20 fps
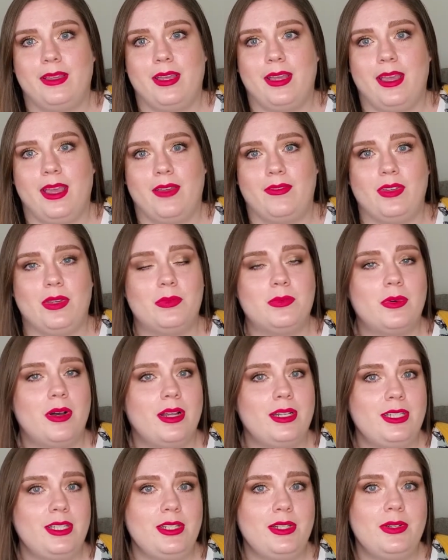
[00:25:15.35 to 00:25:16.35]
If you
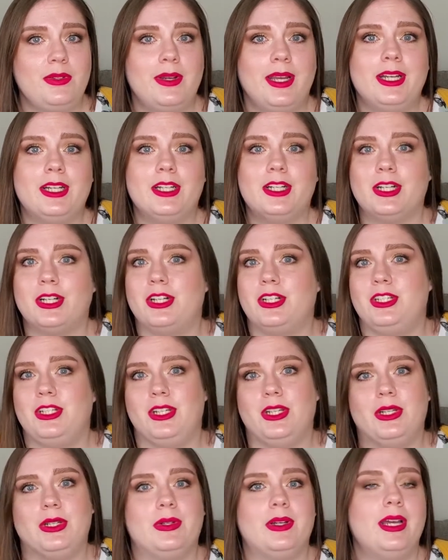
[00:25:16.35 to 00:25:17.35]
want to, I encourage
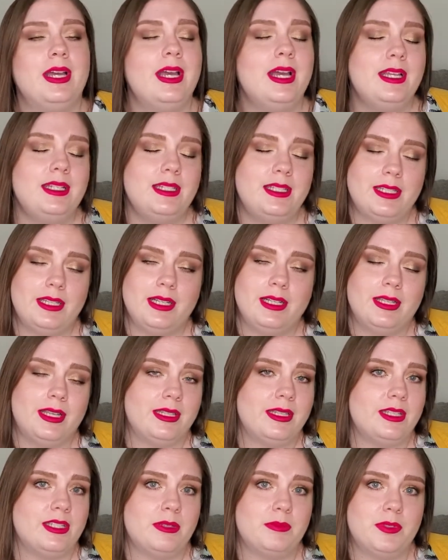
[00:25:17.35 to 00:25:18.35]
you to click
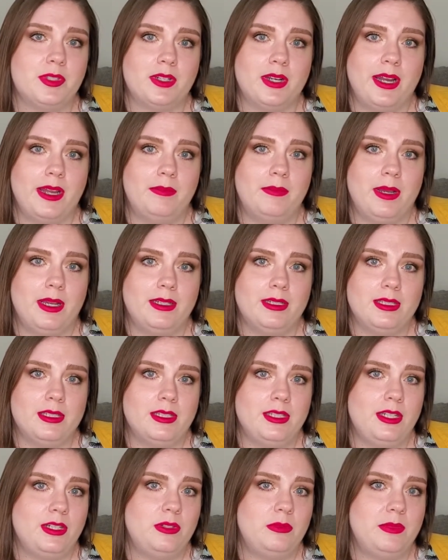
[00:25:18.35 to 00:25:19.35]
the subscribe button so
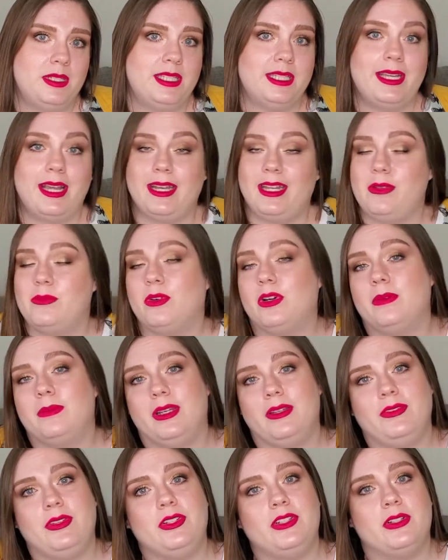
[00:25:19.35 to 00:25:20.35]
you don't miss any more of my
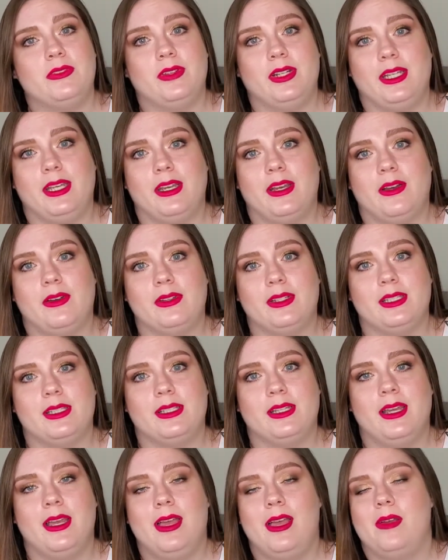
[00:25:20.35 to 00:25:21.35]
future videos.
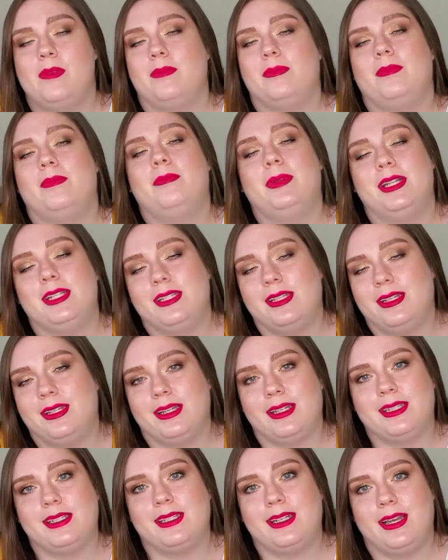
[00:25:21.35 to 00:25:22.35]
But until
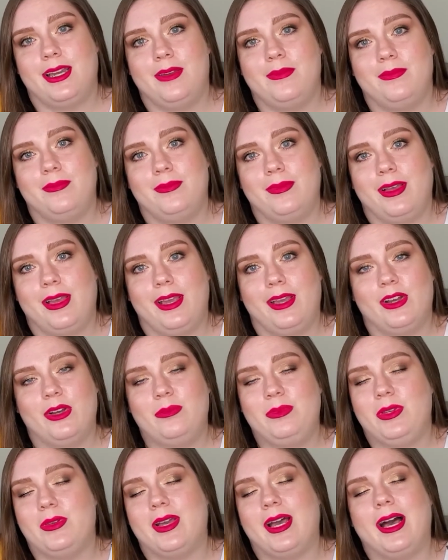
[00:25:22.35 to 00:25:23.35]
next time, I
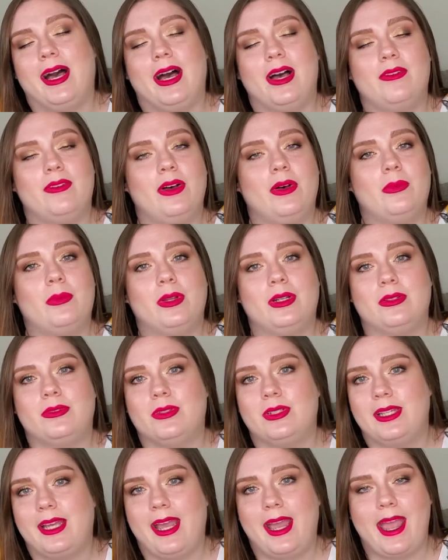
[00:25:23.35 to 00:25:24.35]
hope you have a wonderful
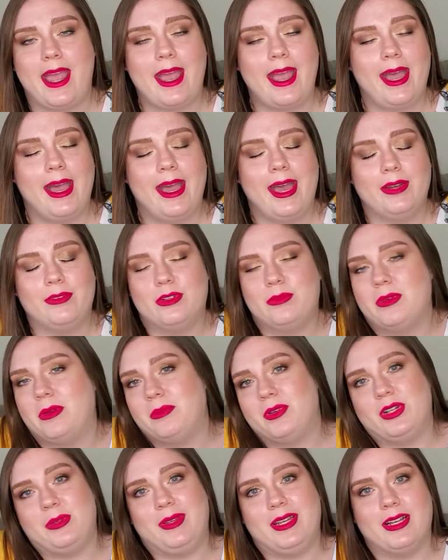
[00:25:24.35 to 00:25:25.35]
day and
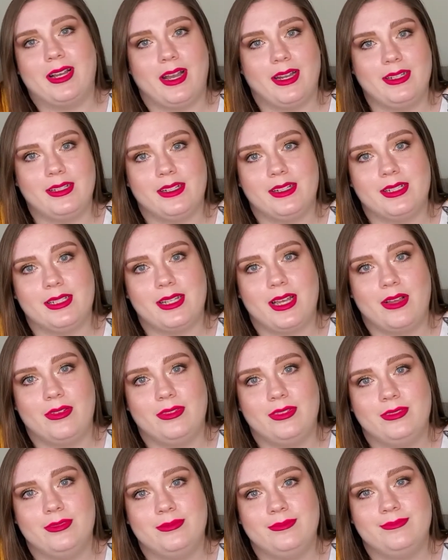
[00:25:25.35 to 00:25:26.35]
remember to be kind to yourself.
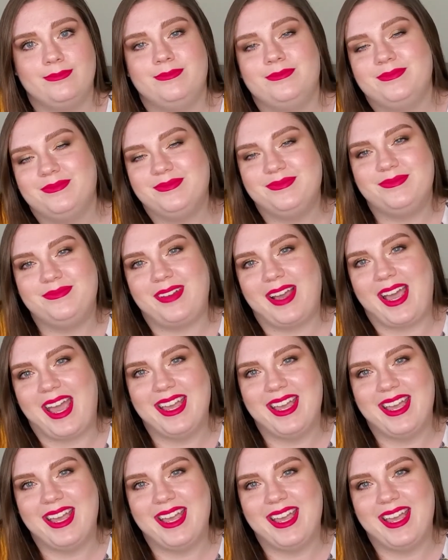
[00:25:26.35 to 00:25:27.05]
Bye.